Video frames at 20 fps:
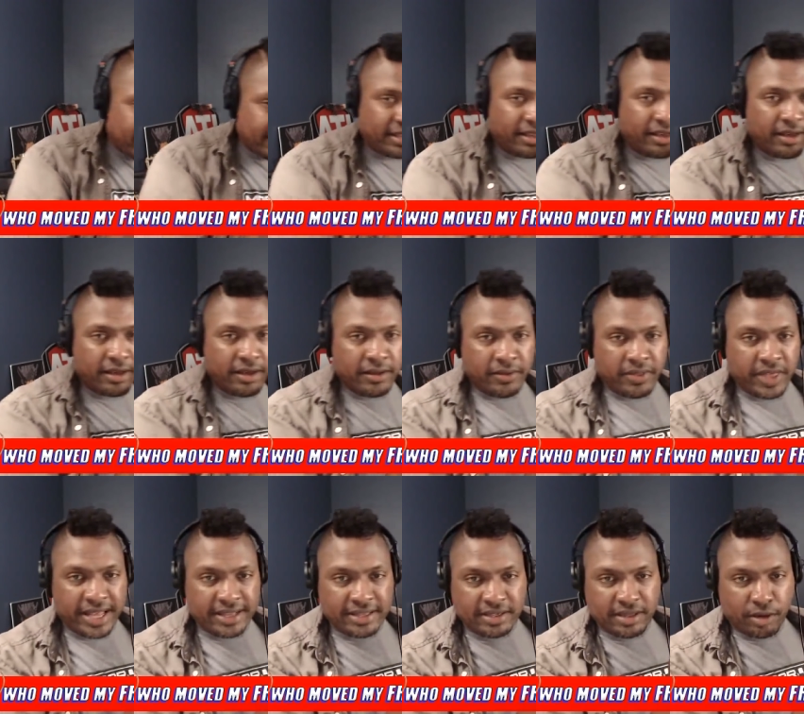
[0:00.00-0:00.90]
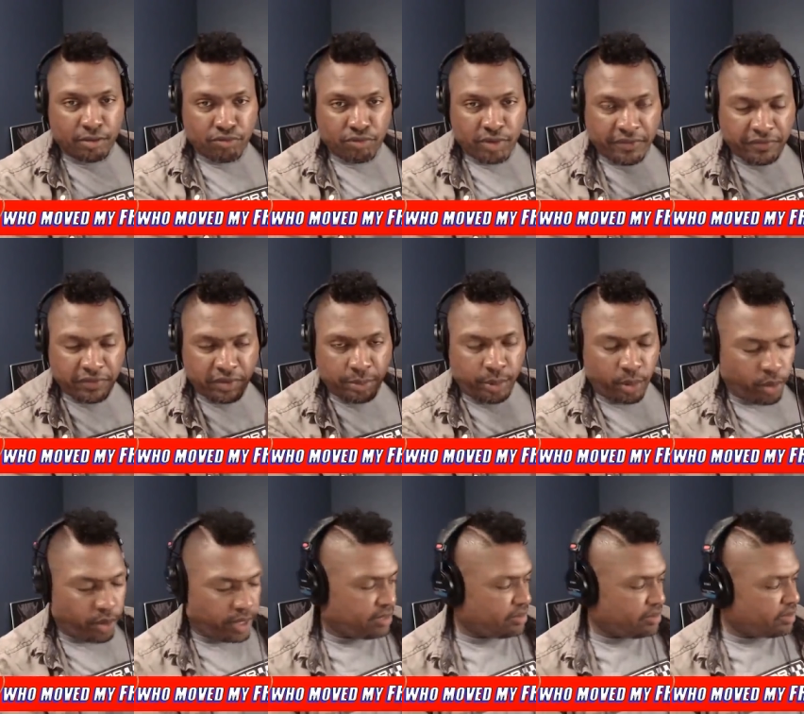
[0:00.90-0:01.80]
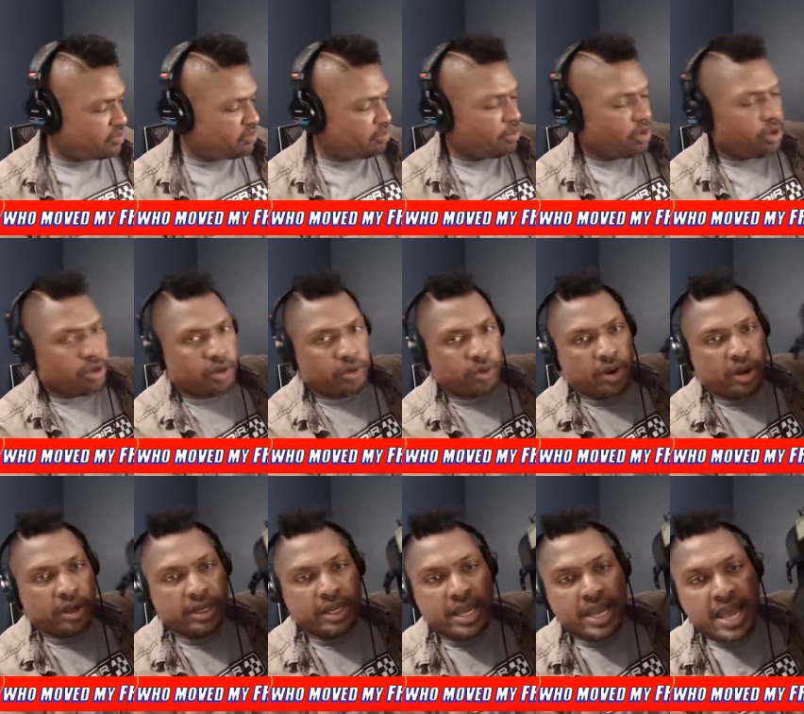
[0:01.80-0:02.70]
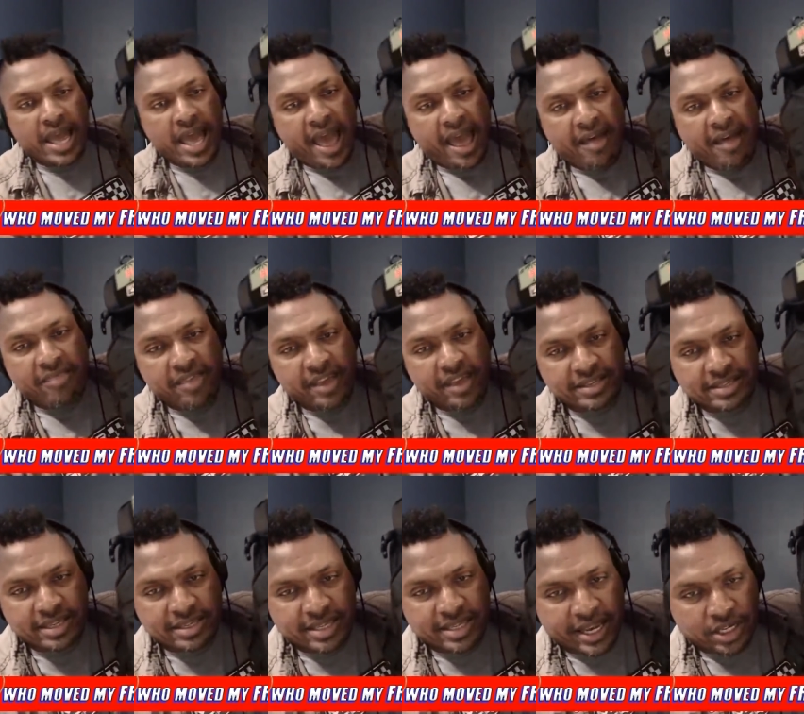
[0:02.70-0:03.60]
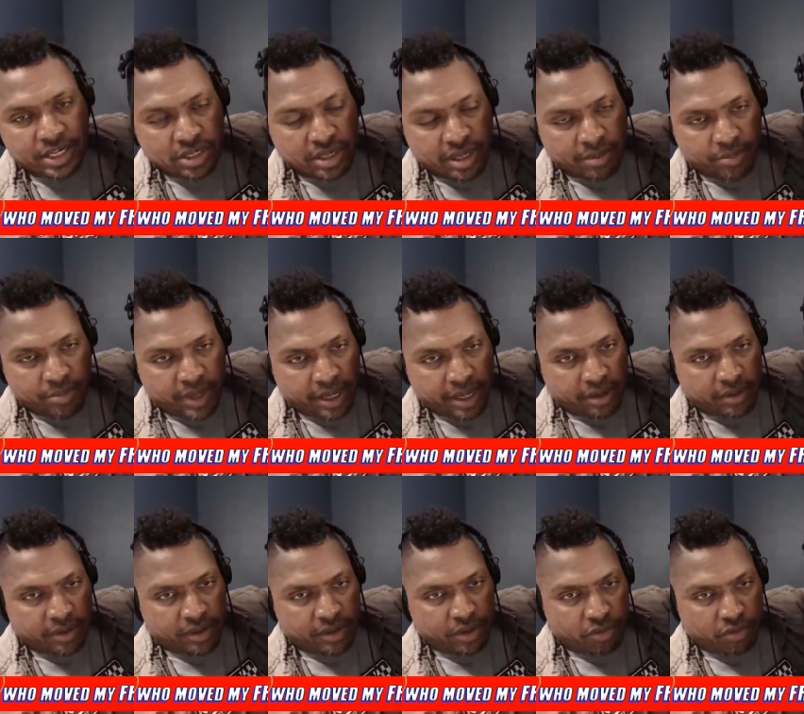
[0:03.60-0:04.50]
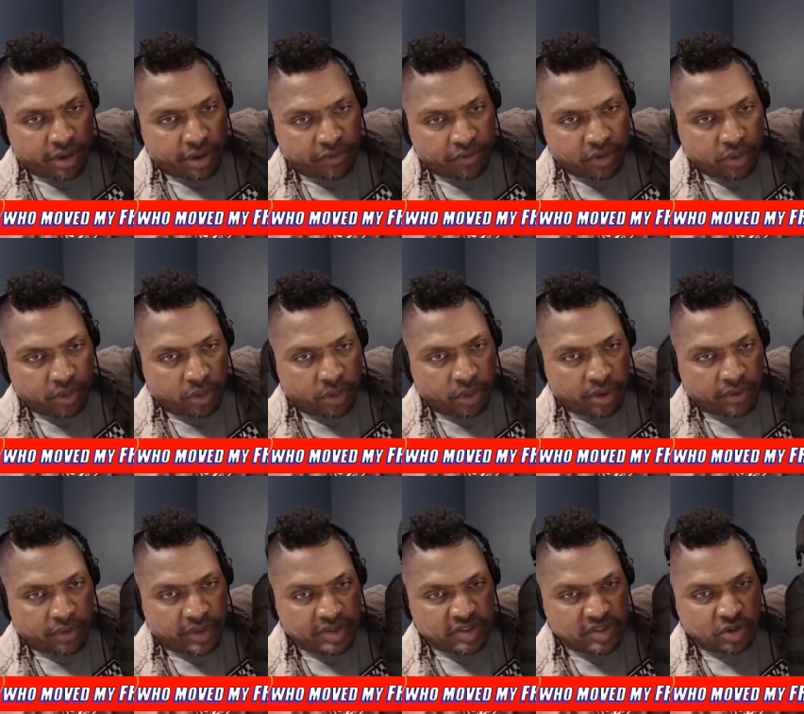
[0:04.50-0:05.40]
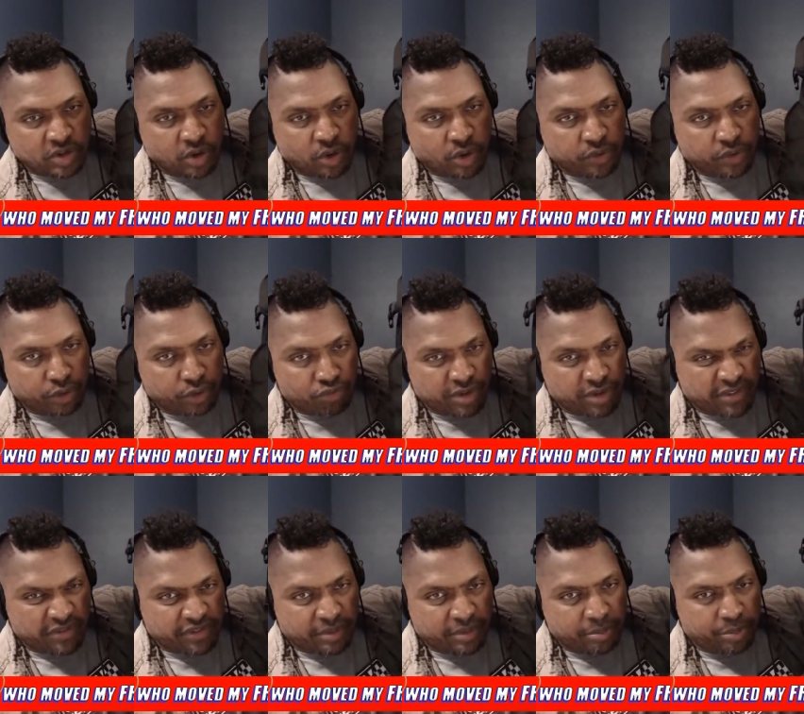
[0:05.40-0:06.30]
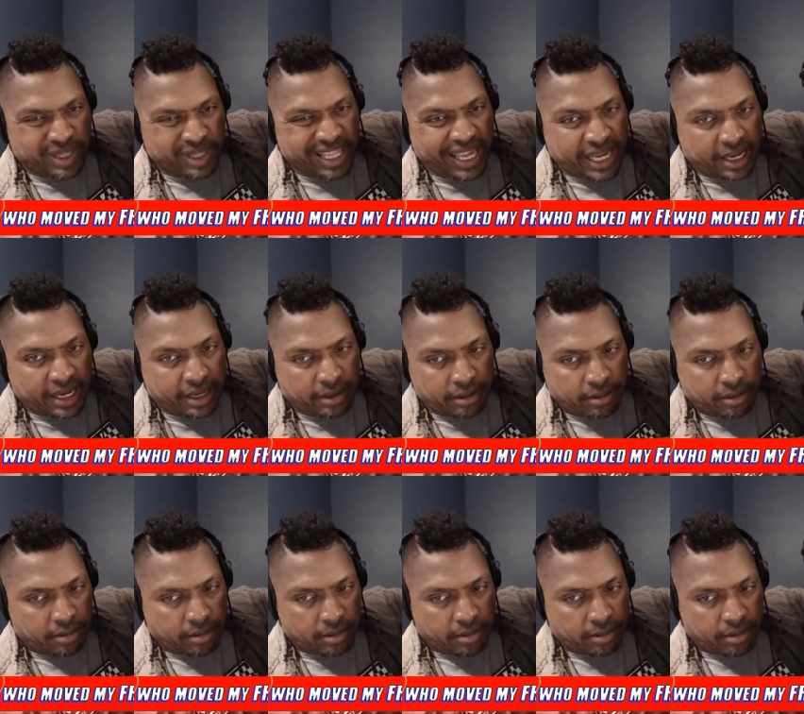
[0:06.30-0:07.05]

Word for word: the that's the Riftpoint, the smaller one. And this is actually bigger than the Riftcore. This is called the Riftblade.